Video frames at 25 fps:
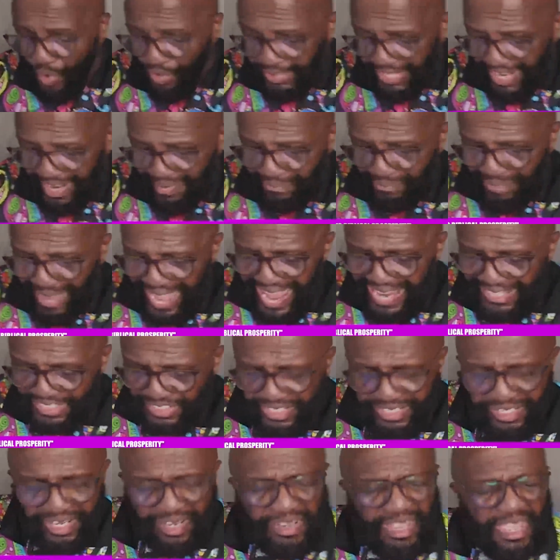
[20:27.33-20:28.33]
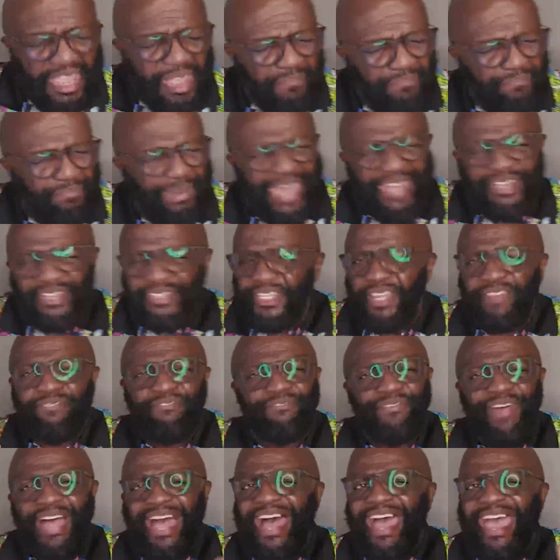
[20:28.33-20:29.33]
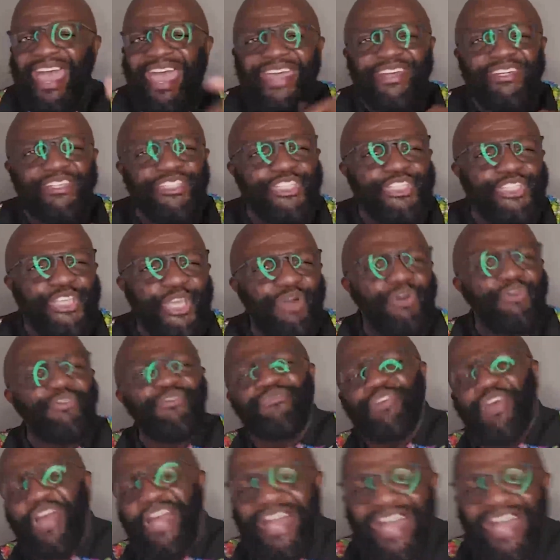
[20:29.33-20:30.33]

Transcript: will come back to you better than fine silver.